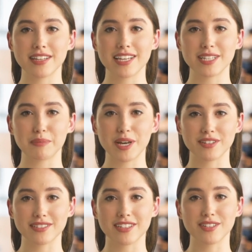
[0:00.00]
In
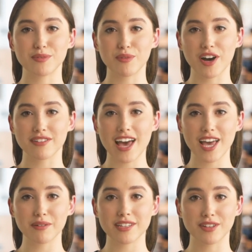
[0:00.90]
comparison, Roth
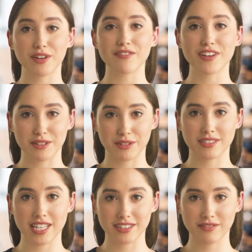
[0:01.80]
IRAs are available
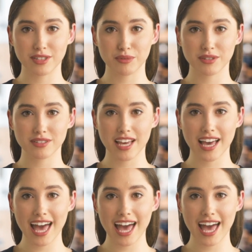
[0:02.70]
to individuals,